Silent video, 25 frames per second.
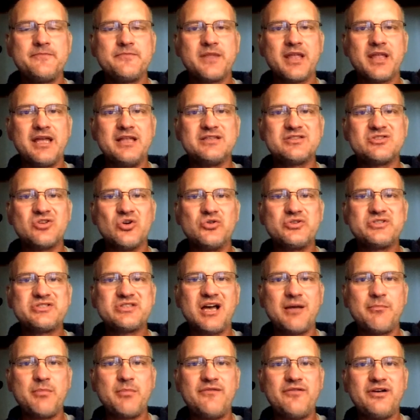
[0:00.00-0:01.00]
And so
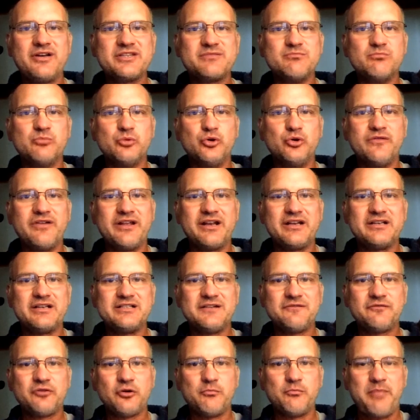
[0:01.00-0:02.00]
some of us move at a
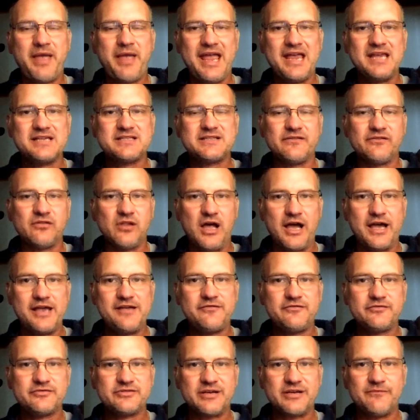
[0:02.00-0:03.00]
different pace of
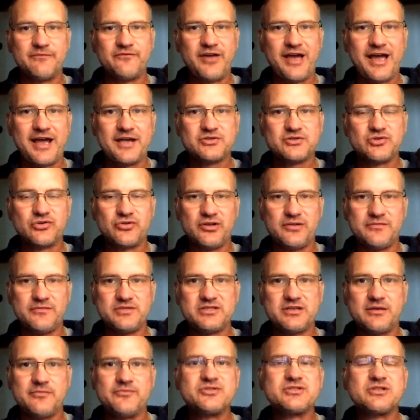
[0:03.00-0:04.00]
life, some faster than
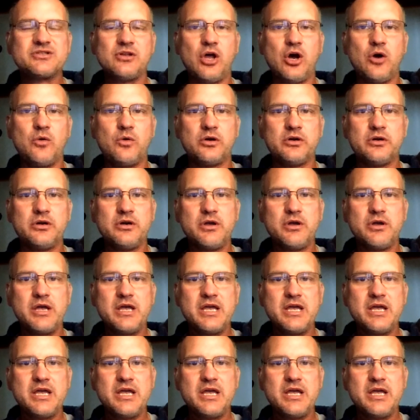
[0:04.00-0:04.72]
some slower.